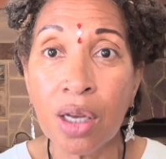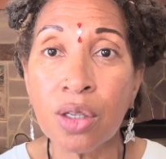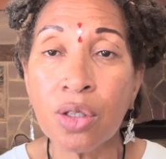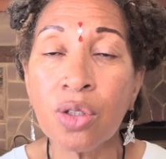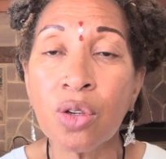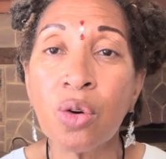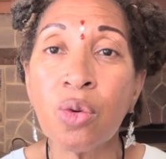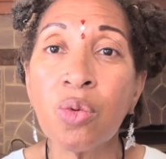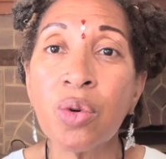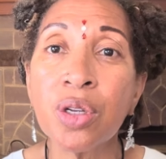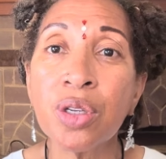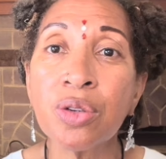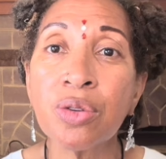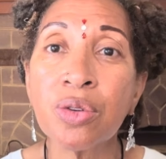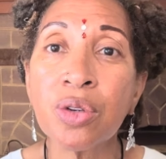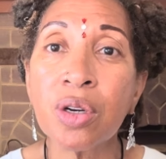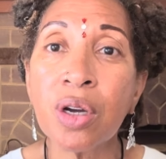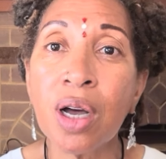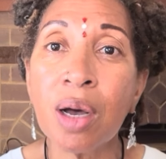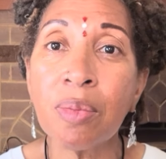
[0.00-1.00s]
So when
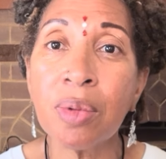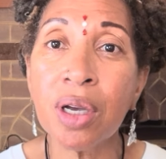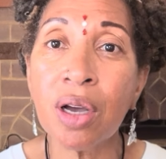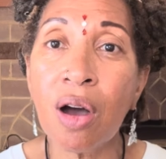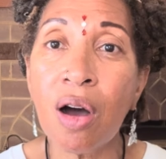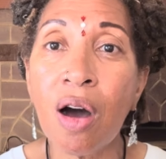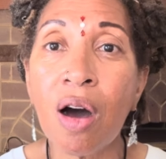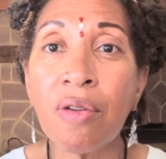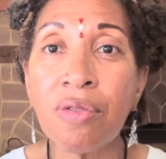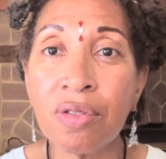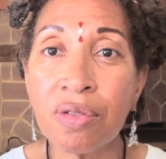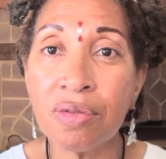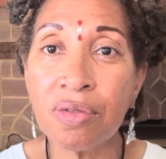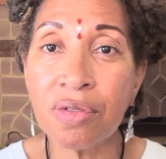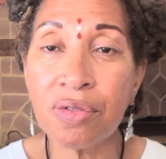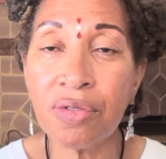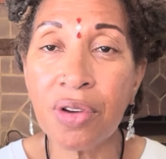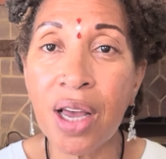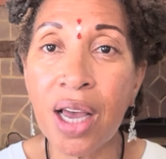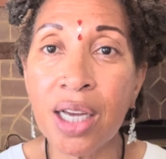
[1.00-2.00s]
you're coming off of a
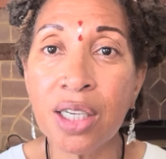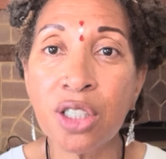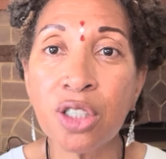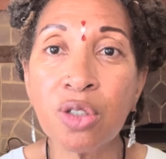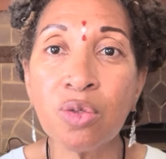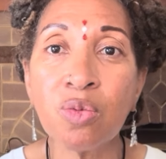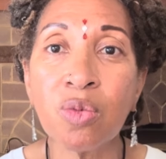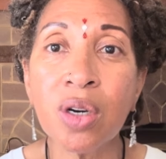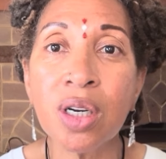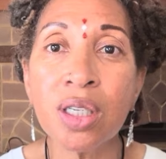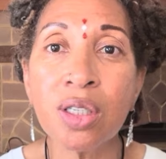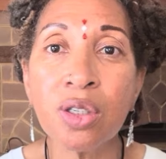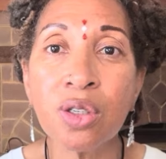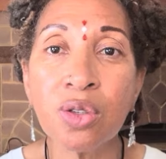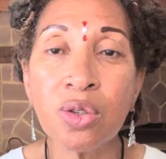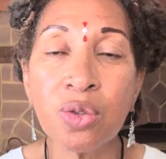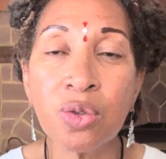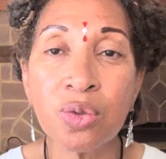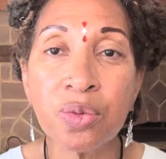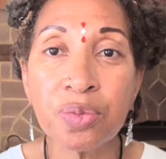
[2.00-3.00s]
fast, you want
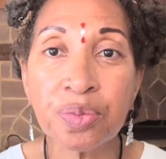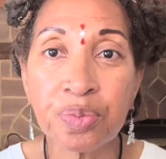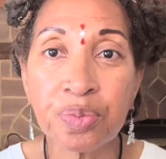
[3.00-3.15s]
to